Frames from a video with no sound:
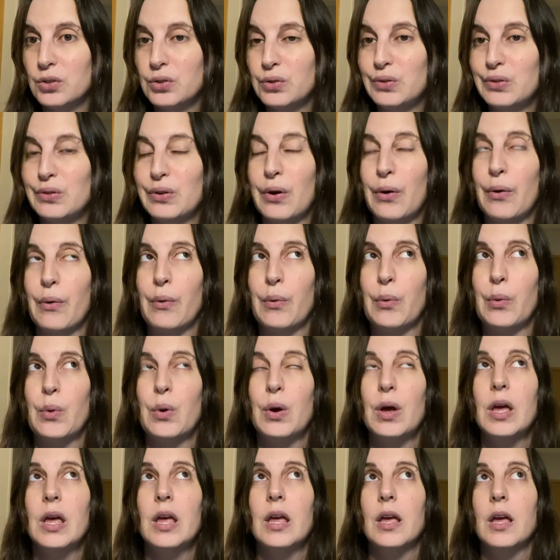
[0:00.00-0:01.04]

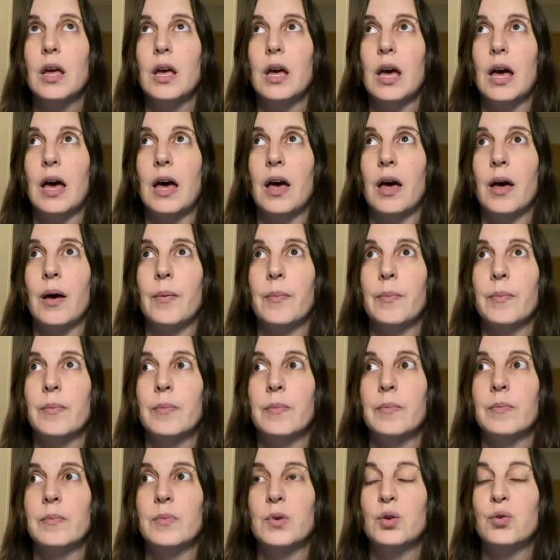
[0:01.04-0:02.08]
So
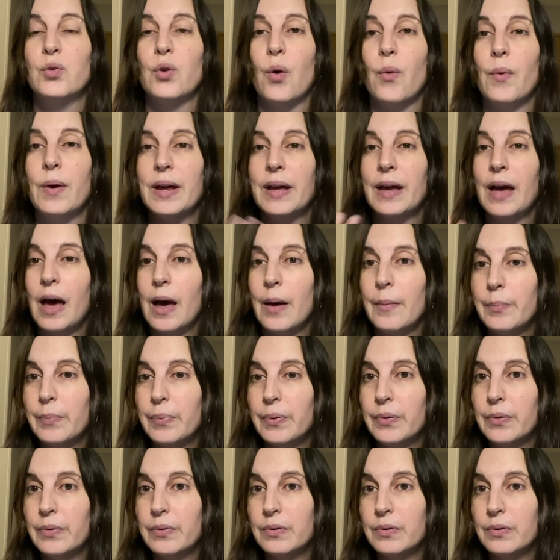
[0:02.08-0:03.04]
growing up,